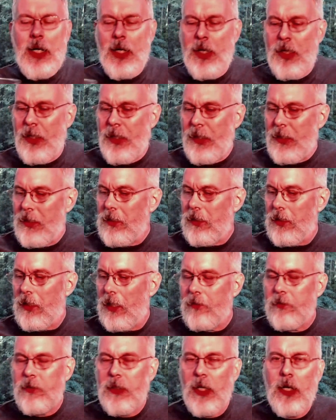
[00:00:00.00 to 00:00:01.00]
And
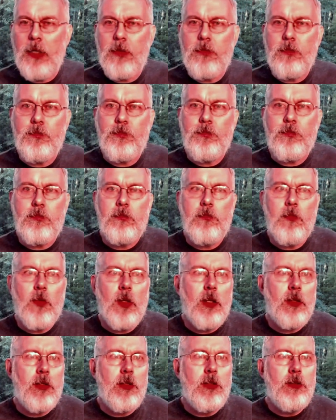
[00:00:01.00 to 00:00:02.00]
I've got
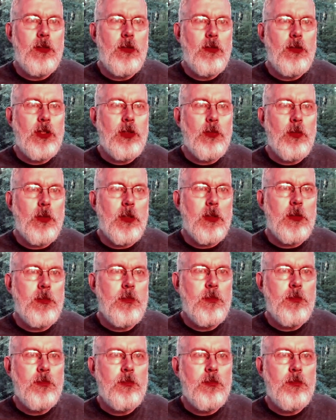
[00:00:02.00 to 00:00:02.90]
the usual